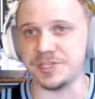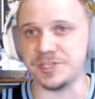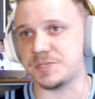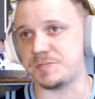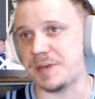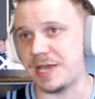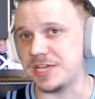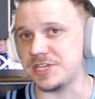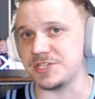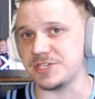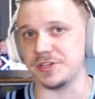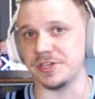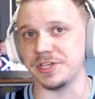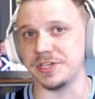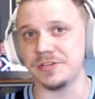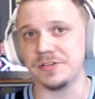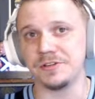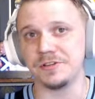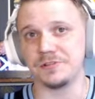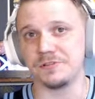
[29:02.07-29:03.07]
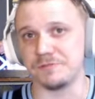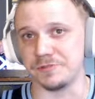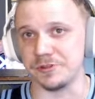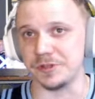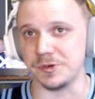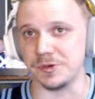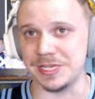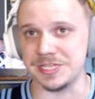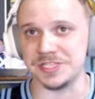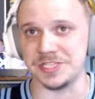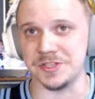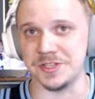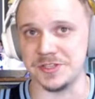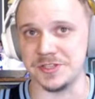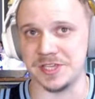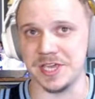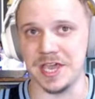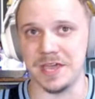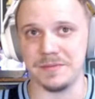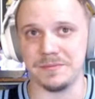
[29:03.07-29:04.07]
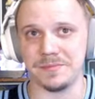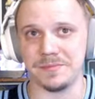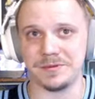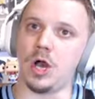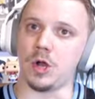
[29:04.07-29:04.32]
but especially for the rest of this game.